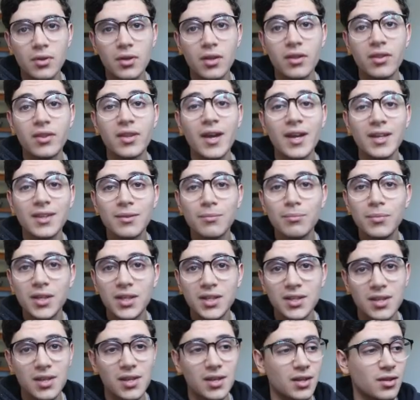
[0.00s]
That
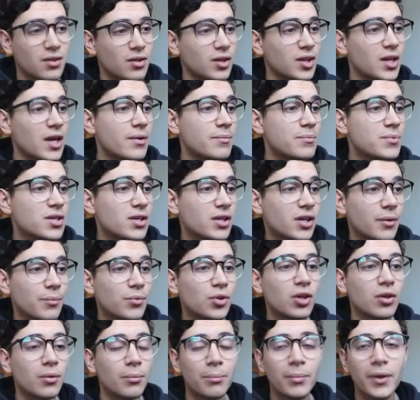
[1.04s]
means that the
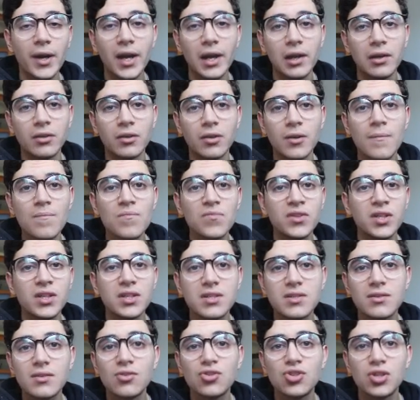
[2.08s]
TypeScript compiler
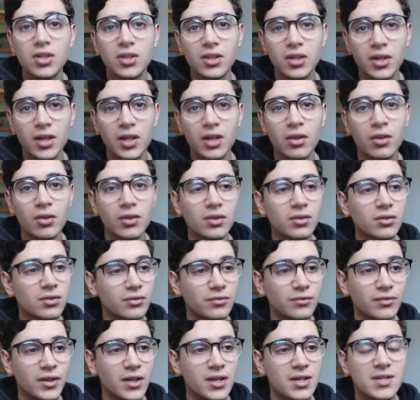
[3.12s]
needs to generate the
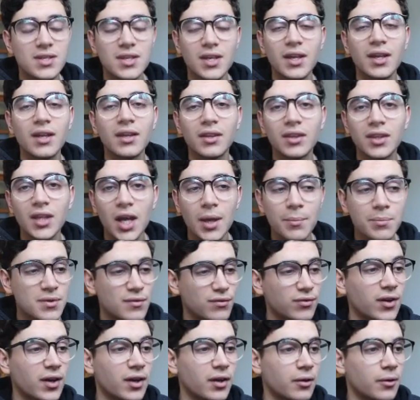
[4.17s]
interface and types
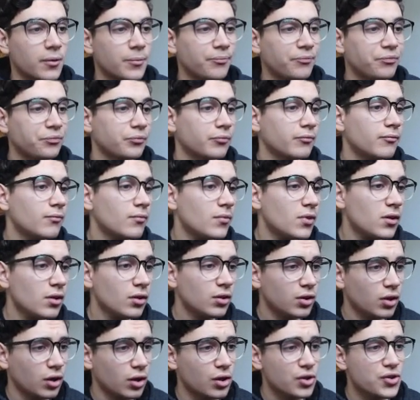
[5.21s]
file.
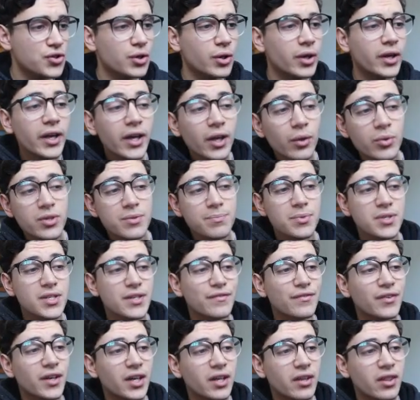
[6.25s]
Also here we
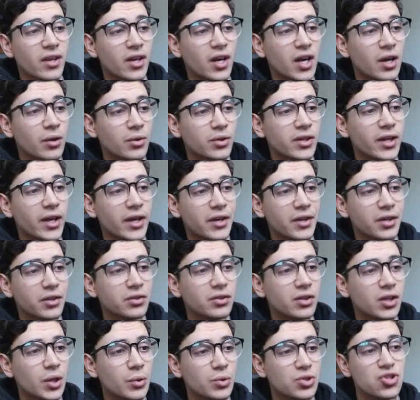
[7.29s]
specify the out
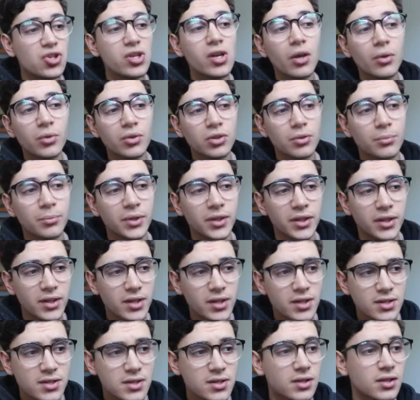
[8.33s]
directory, which is going to be
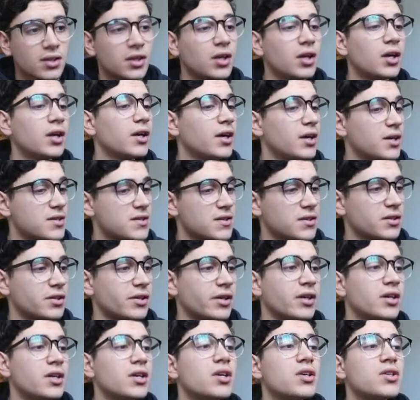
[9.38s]
dist,
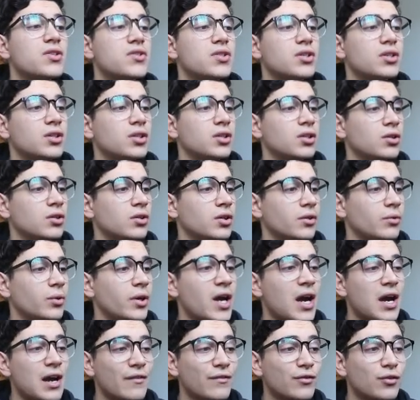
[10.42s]
etc. So we
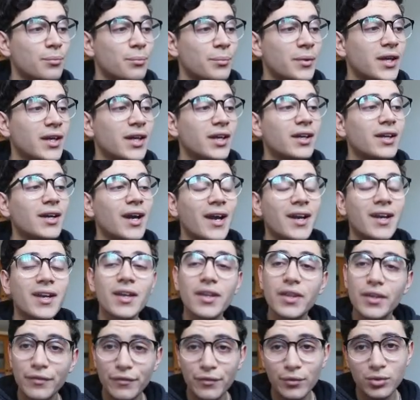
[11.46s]
have to make
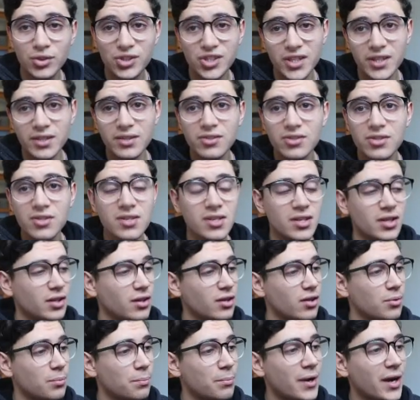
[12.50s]
another few changes in
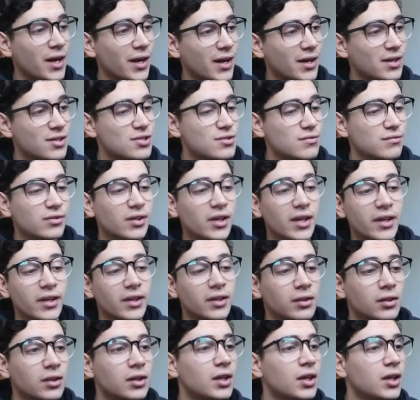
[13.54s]
the package
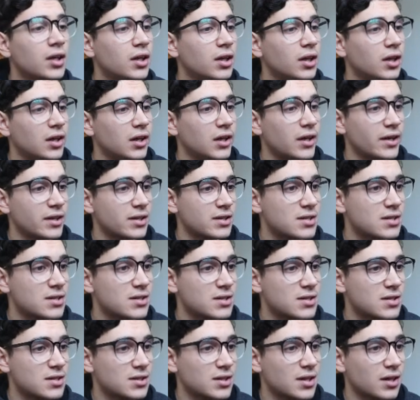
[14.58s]
file. Let's
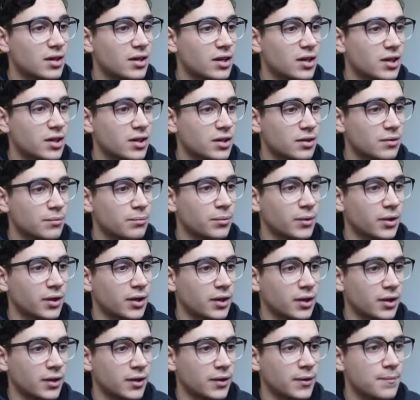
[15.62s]
start
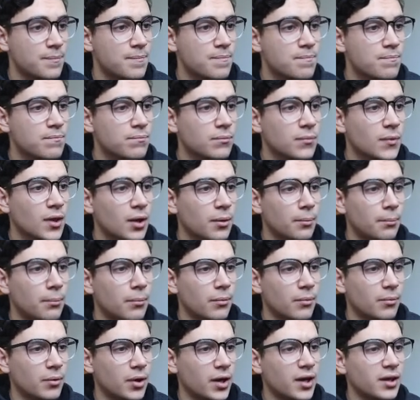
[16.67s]
by
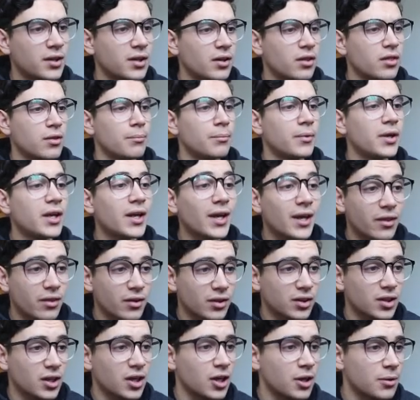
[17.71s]
adding the main and the
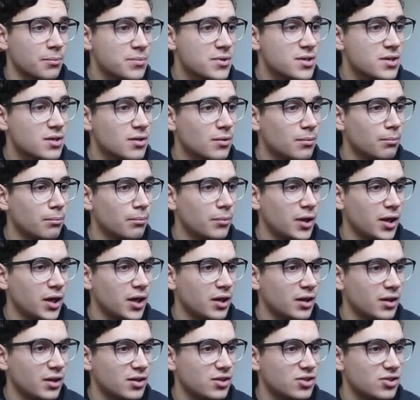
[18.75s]
types.
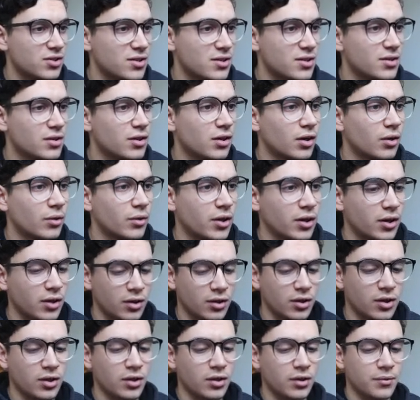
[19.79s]
Main, it is going
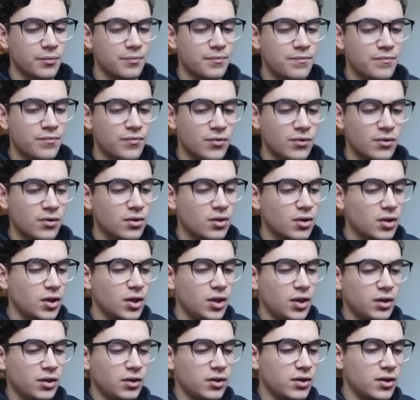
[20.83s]

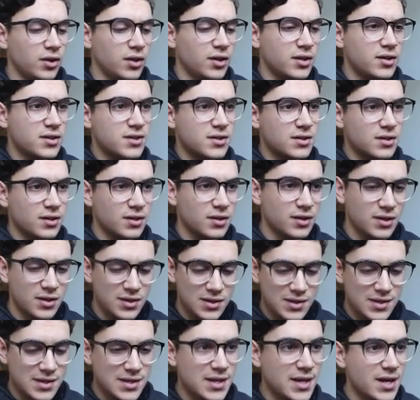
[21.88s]

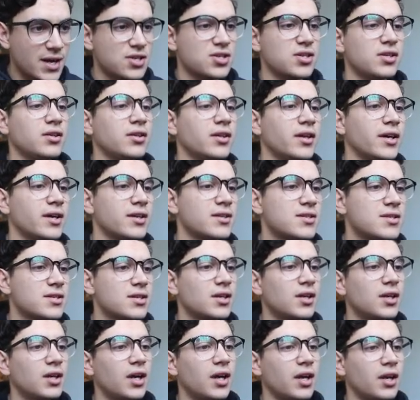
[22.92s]

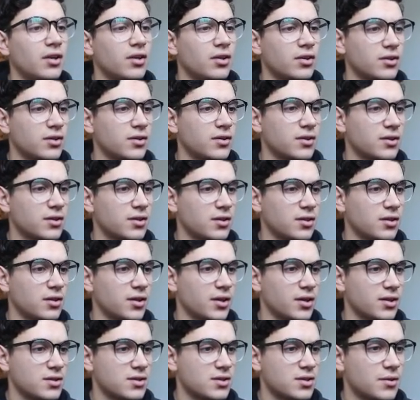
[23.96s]
dist/index and not
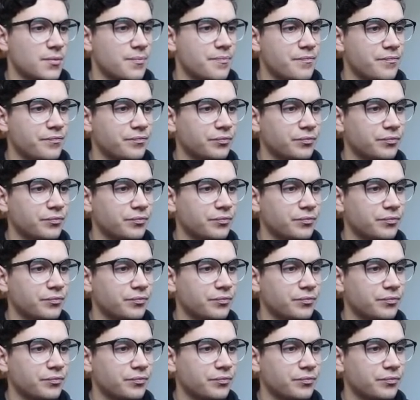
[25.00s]
index.